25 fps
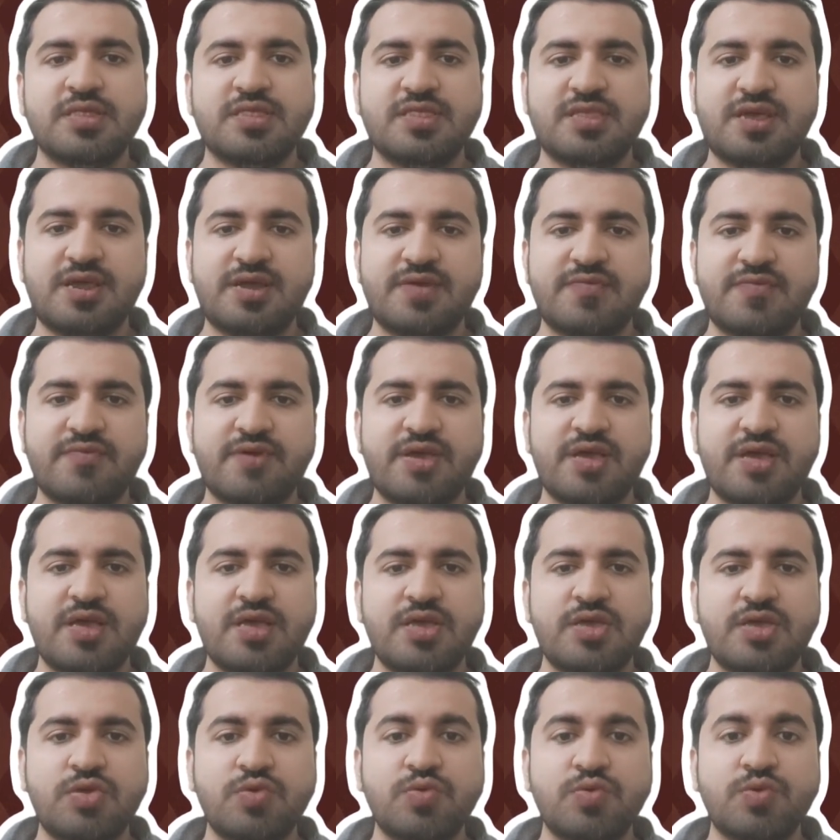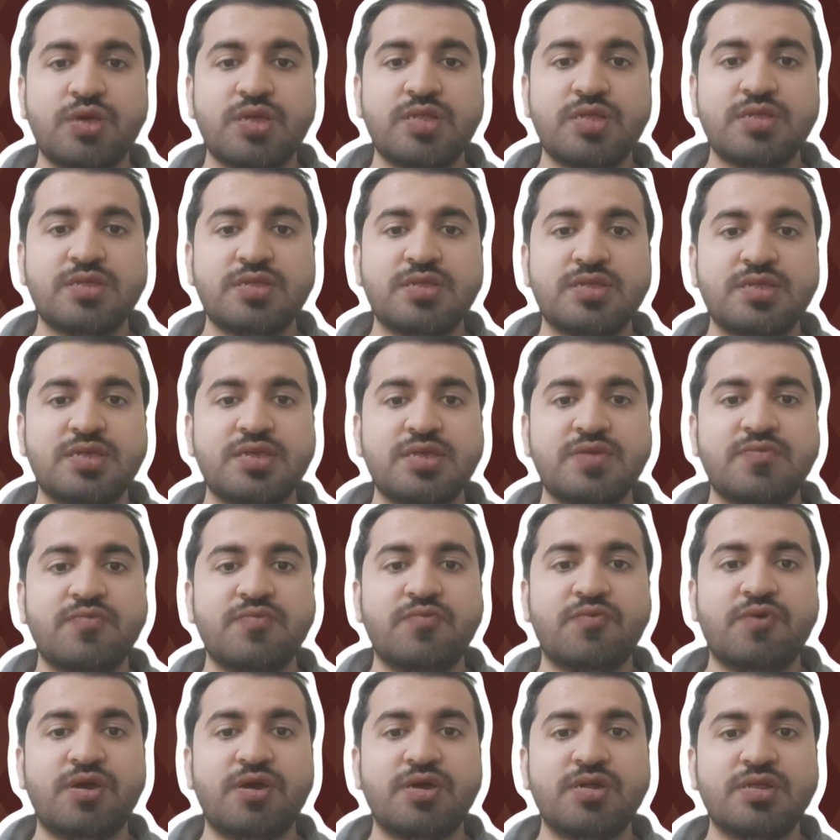That way you can see
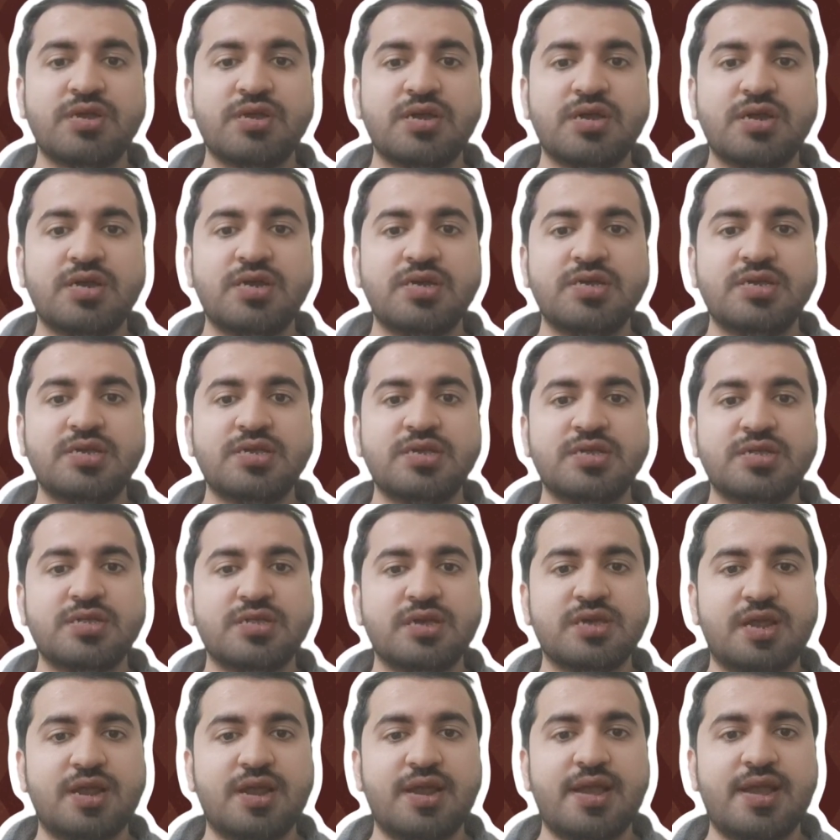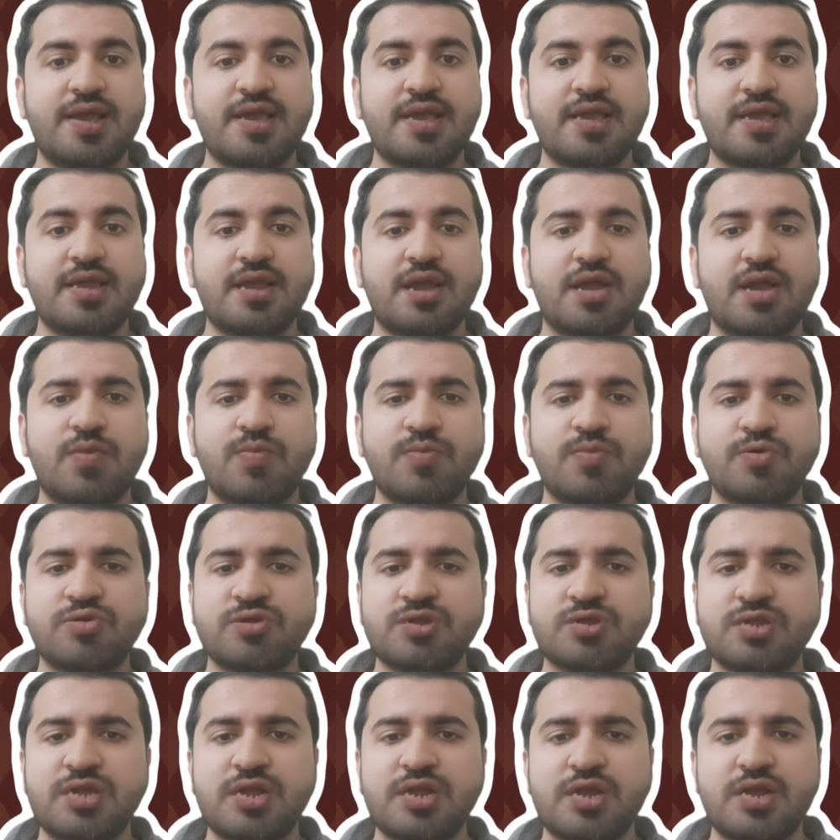what the conditions are like in
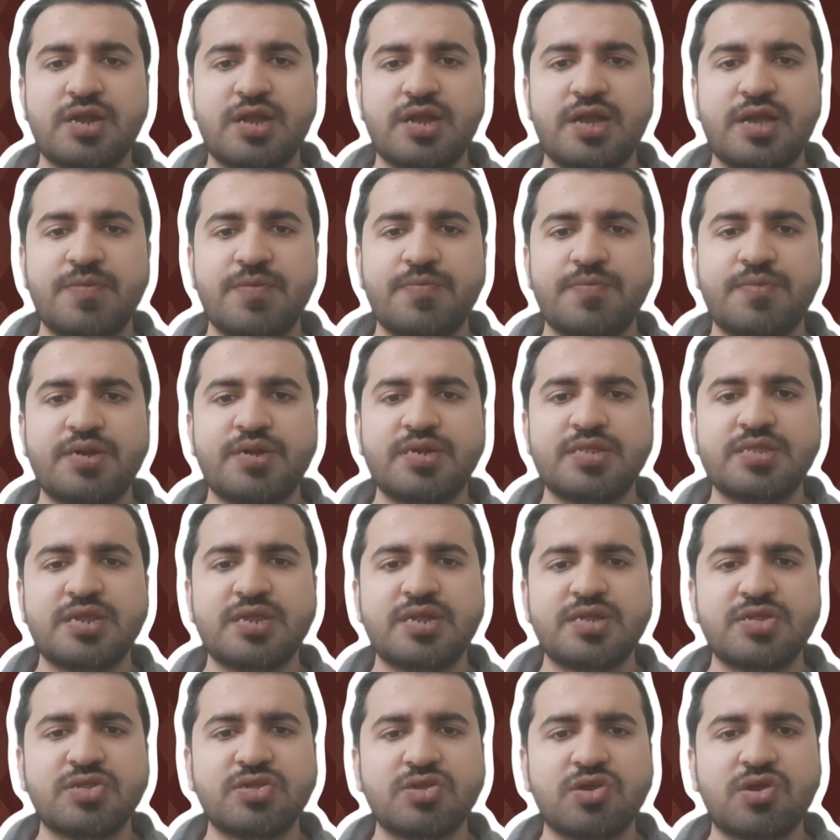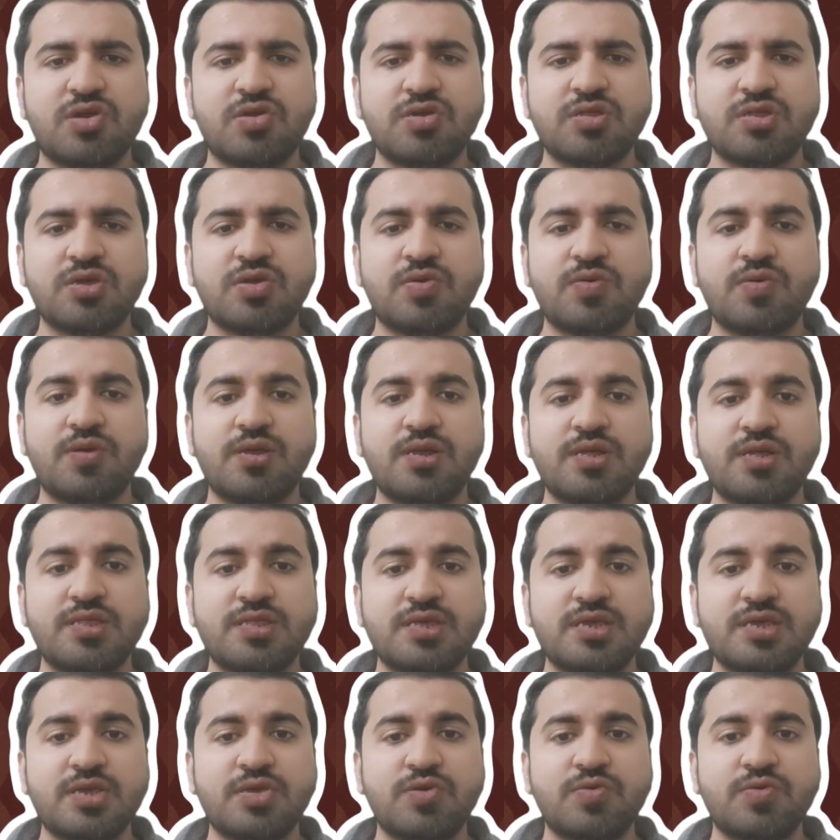almost real time, but that's not the only
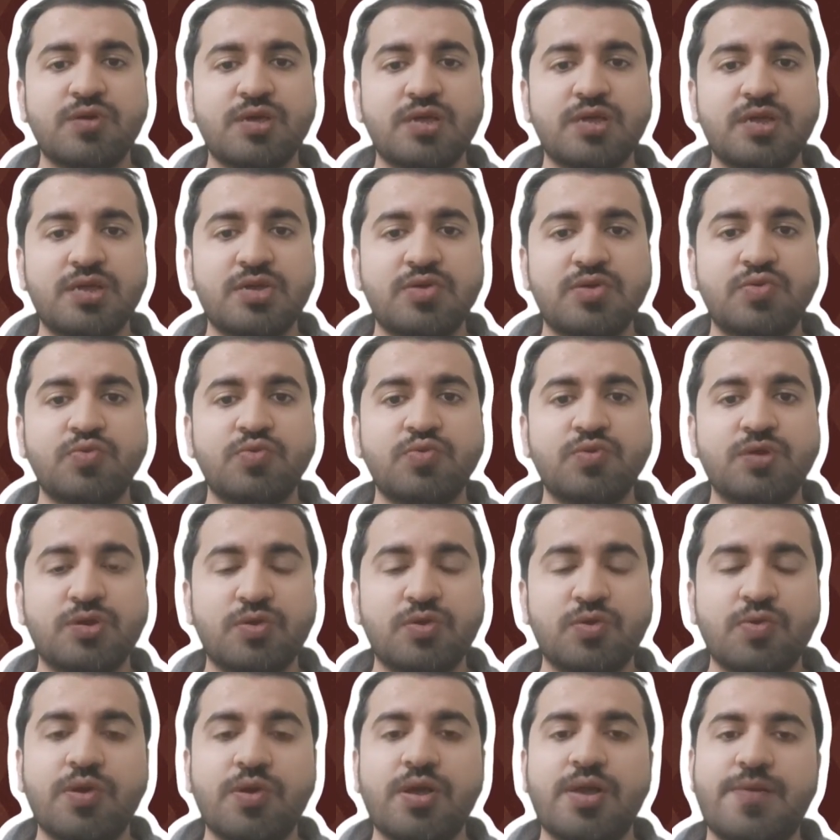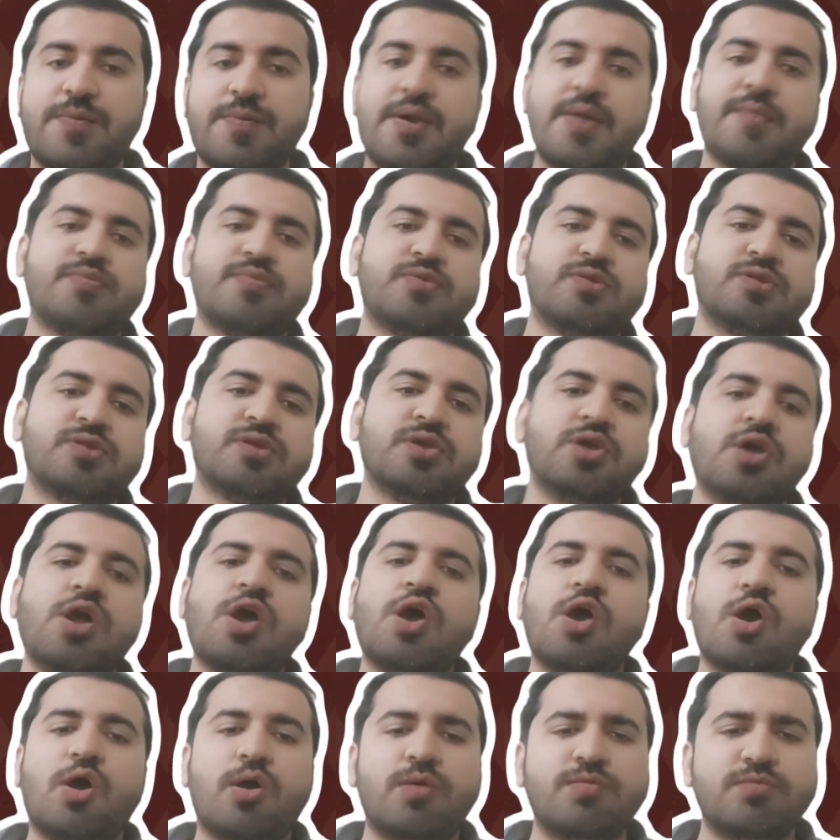thing you can do in Google Maps.
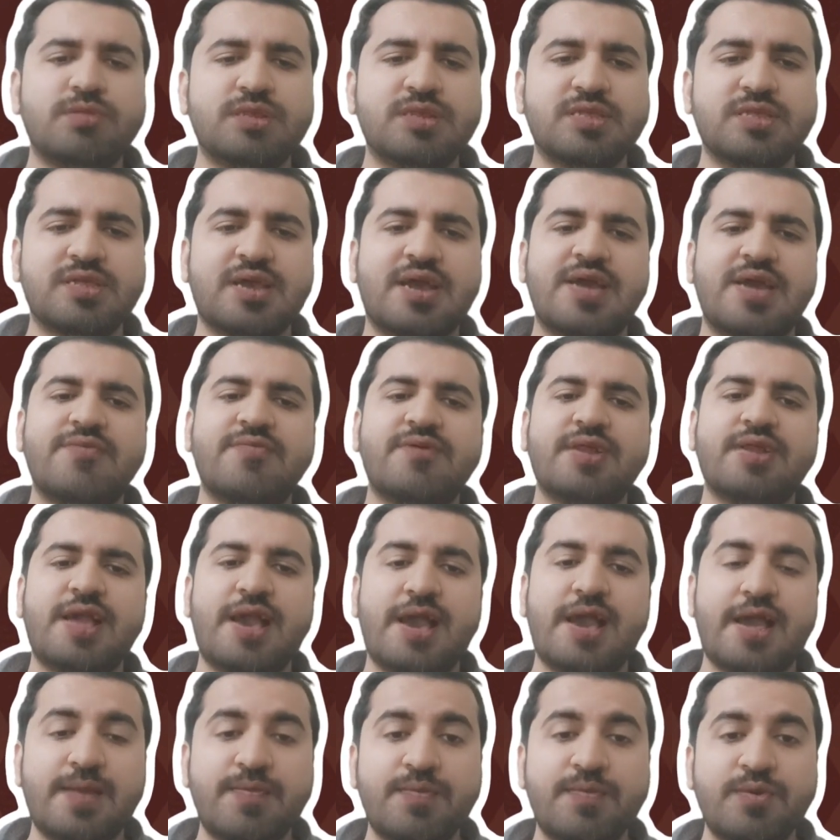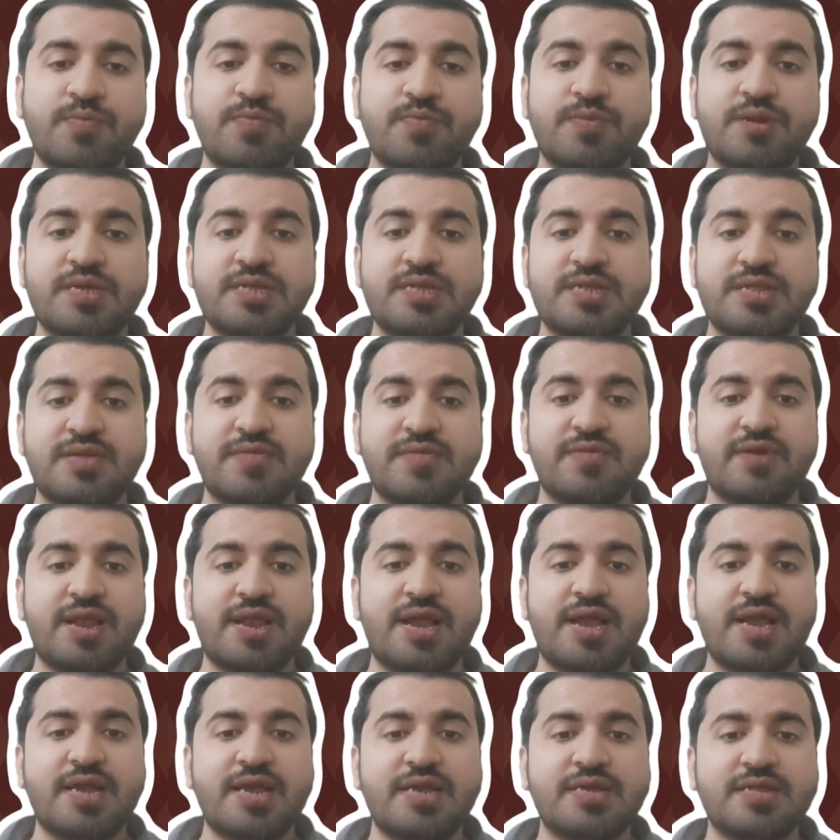Hope this guide will help you. Please leave a
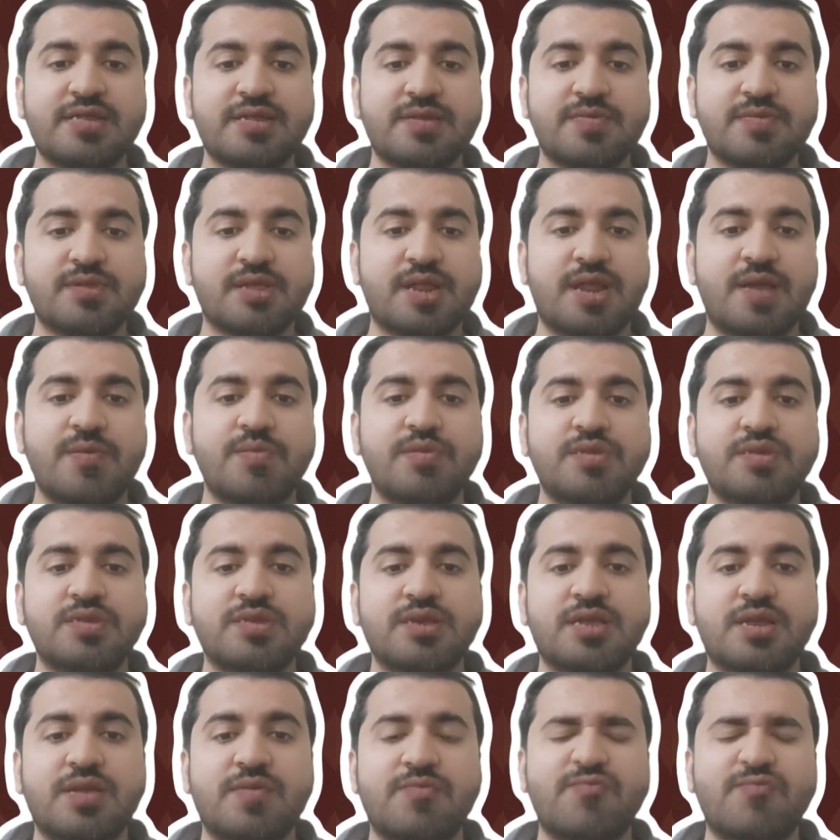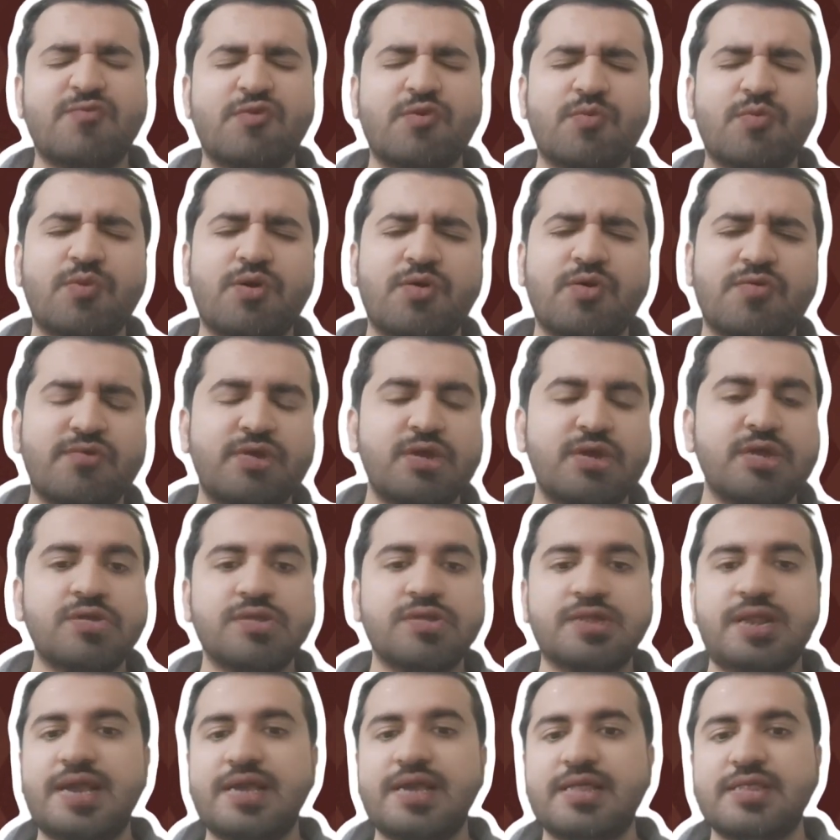like and subscribe this channel for more
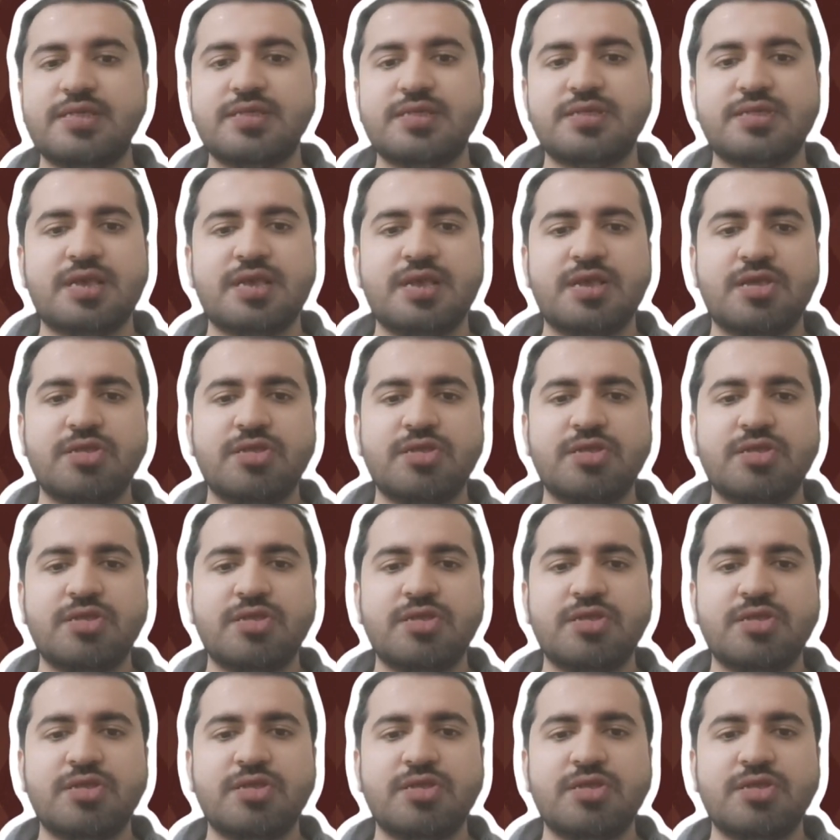videos like this.